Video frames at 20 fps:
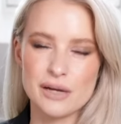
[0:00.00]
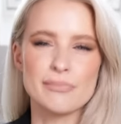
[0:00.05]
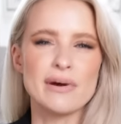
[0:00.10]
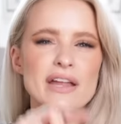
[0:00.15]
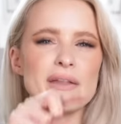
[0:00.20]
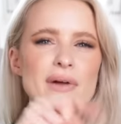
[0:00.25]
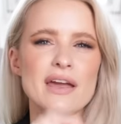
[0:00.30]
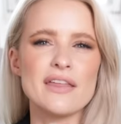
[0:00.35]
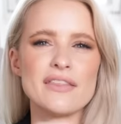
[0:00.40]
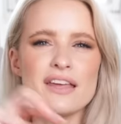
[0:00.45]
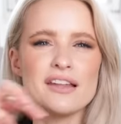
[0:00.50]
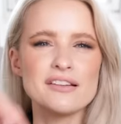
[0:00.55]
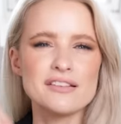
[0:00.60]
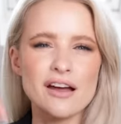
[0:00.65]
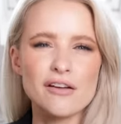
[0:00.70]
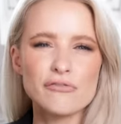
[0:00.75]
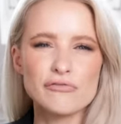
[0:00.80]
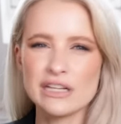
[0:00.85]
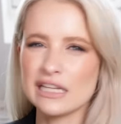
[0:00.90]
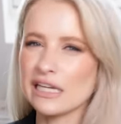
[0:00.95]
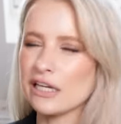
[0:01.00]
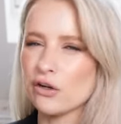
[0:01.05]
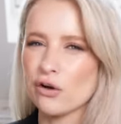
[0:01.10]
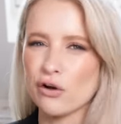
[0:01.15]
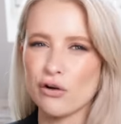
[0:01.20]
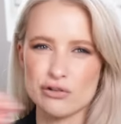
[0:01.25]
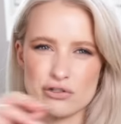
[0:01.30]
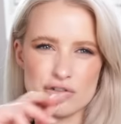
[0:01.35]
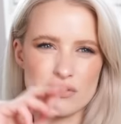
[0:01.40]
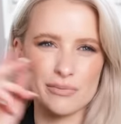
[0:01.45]
by the way, these aren't really in
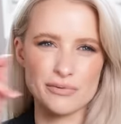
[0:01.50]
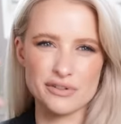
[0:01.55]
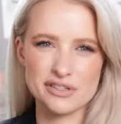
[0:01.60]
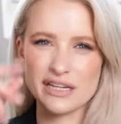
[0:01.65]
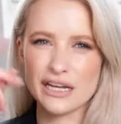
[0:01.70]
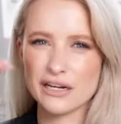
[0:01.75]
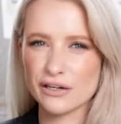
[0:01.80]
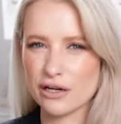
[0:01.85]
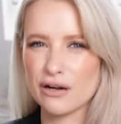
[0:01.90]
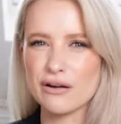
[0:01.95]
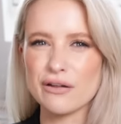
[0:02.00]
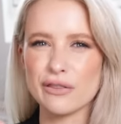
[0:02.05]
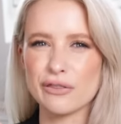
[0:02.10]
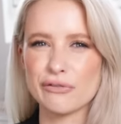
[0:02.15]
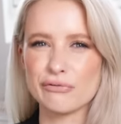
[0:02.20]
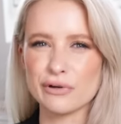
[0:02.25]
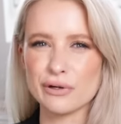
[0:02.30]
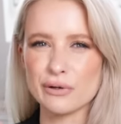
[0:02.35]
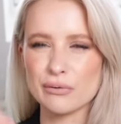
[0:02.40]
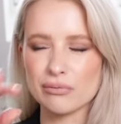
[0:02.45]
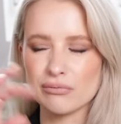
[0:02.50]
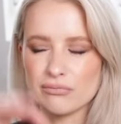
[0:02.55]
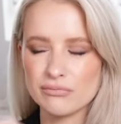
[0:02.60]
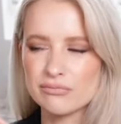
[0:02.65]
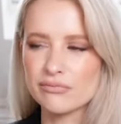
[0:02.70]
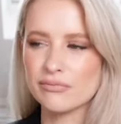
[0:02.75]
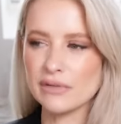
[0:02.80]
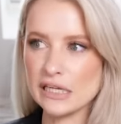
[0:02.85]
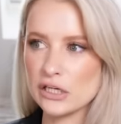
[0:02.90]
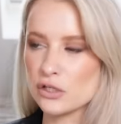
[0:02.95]
order, I'm just kind of going through
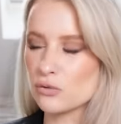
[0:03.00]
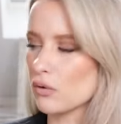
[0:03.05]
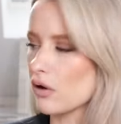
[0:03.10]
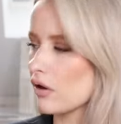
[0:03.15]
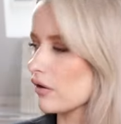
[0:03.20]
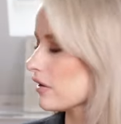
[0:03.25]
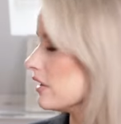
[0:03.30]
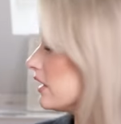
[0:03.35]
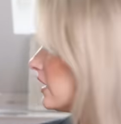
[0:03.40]
each one.